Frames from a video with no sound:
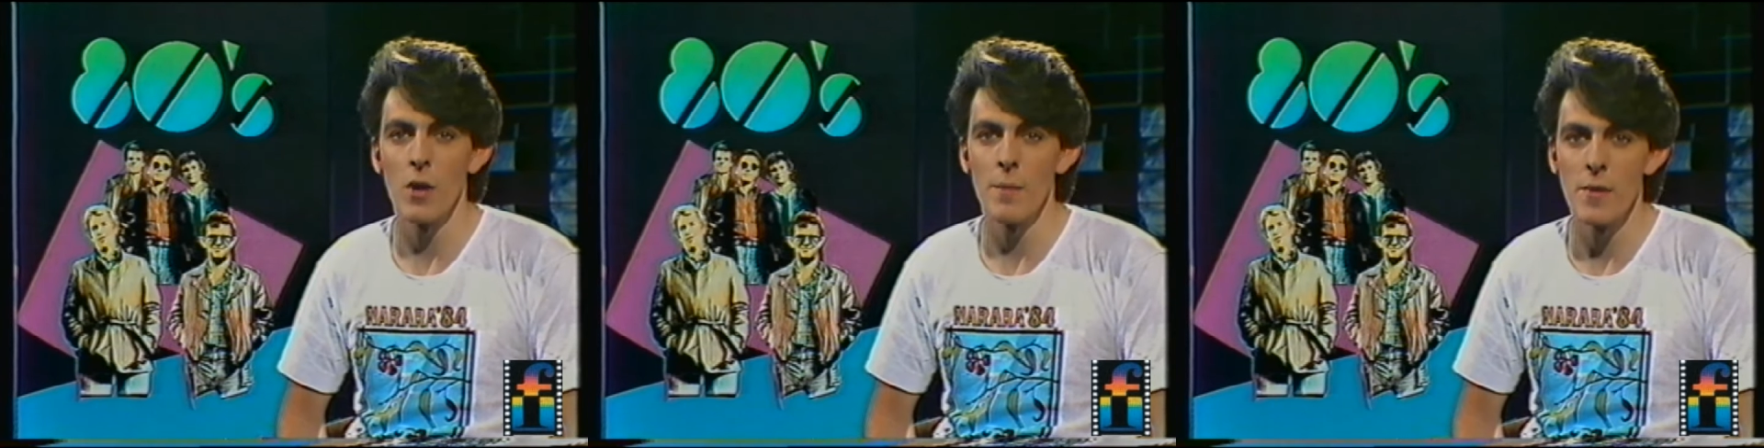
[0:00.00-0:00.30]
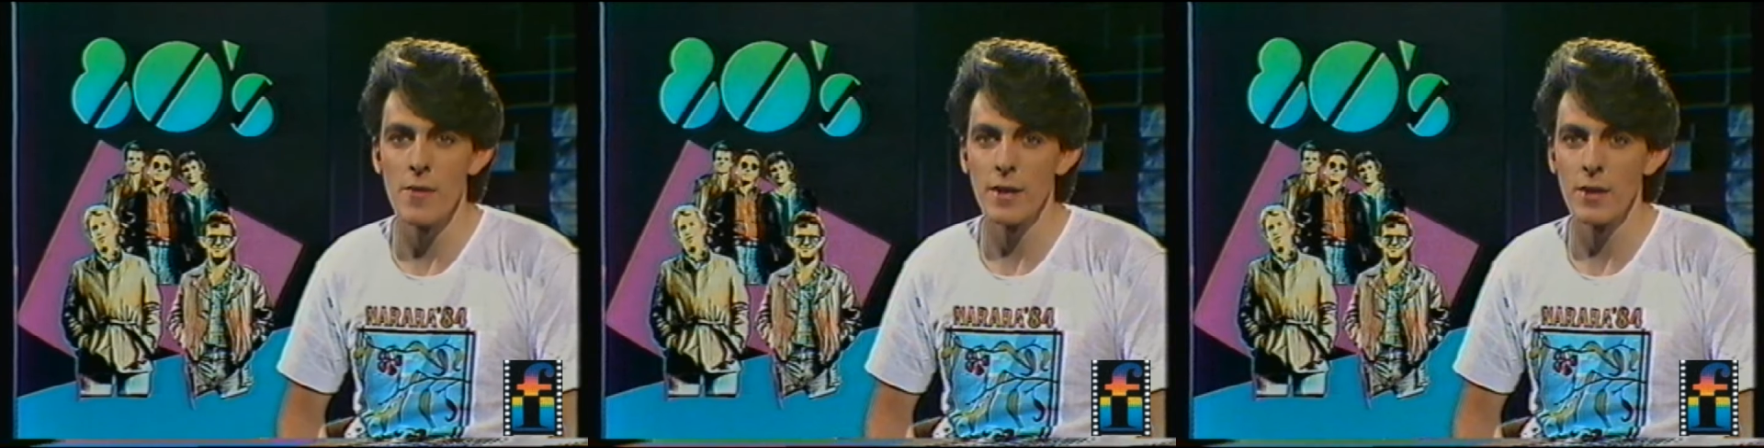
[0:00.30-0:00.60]

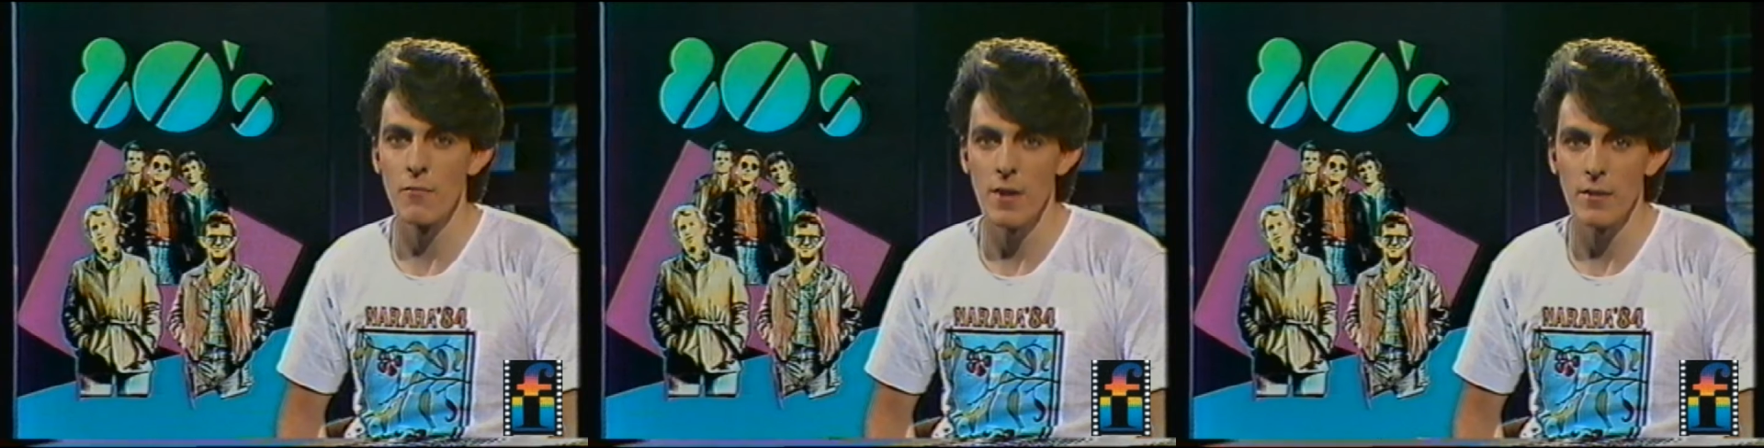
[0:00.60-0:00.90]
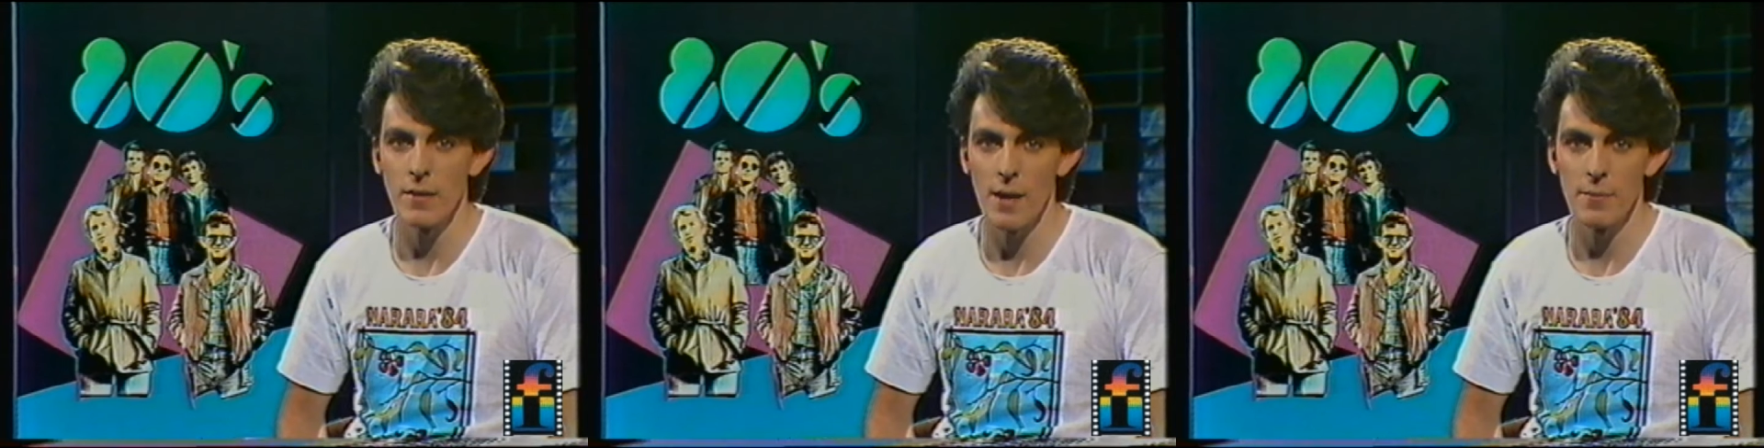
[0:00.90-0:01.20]
American
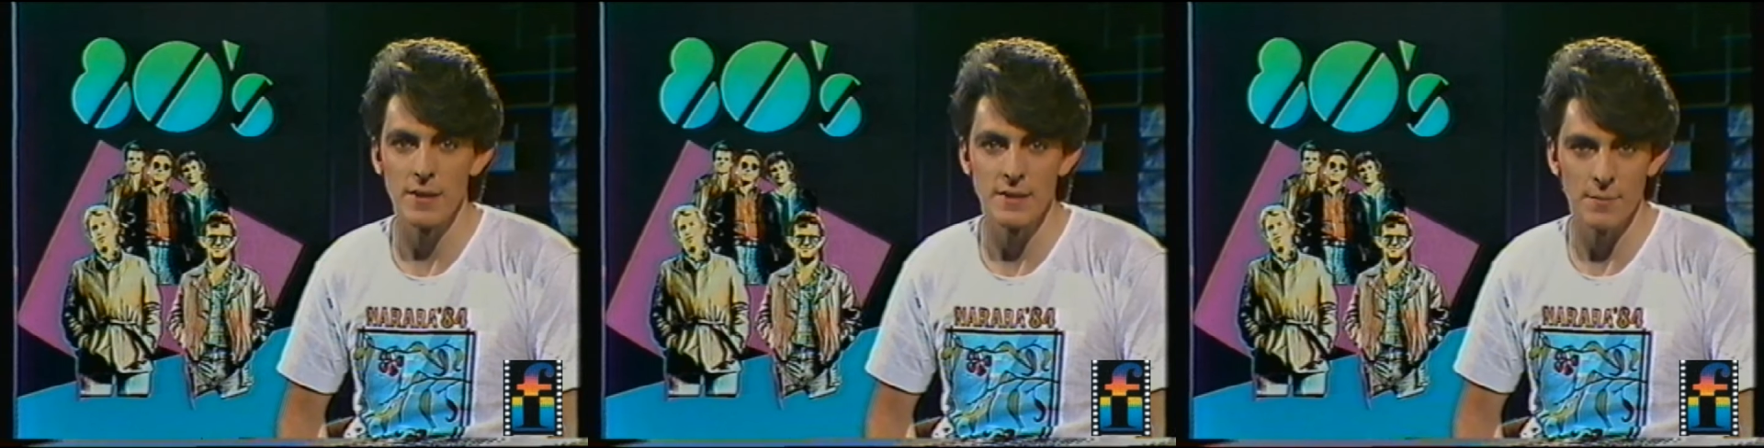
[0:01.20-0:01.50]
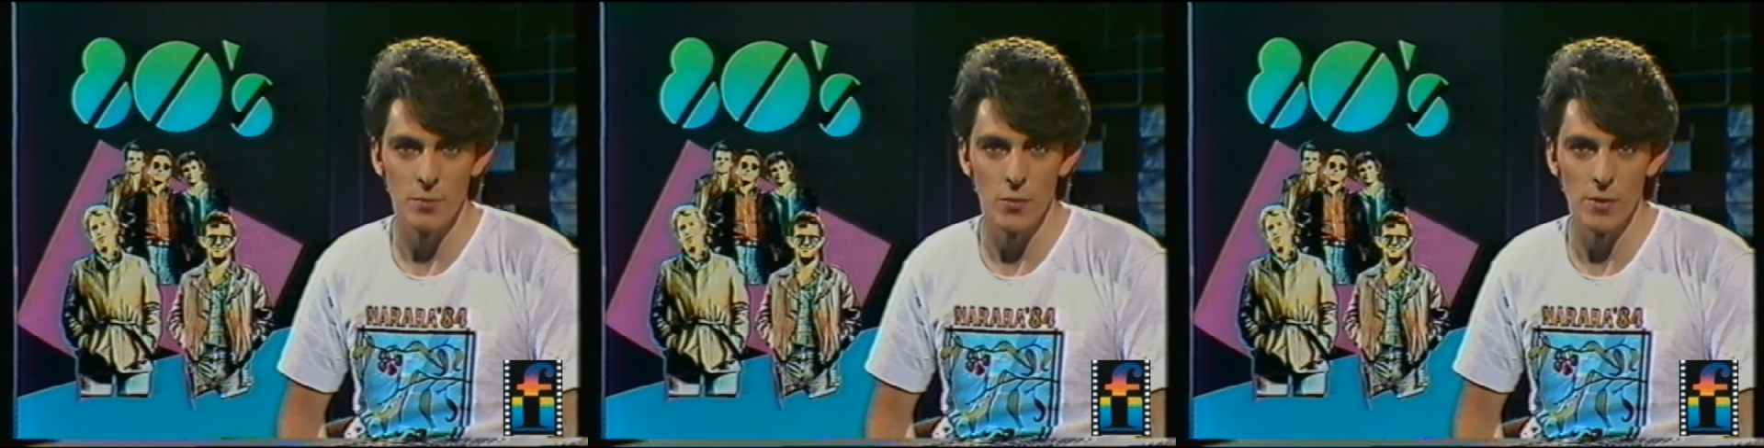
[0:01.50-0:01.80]
record company
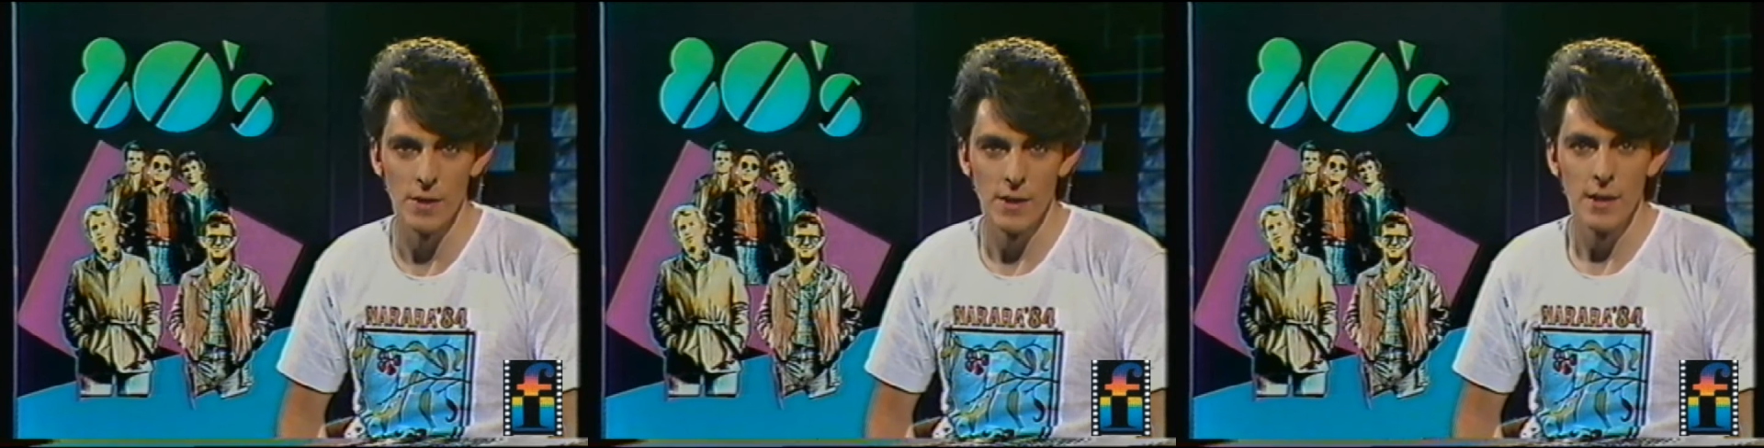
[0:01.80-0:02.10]
support,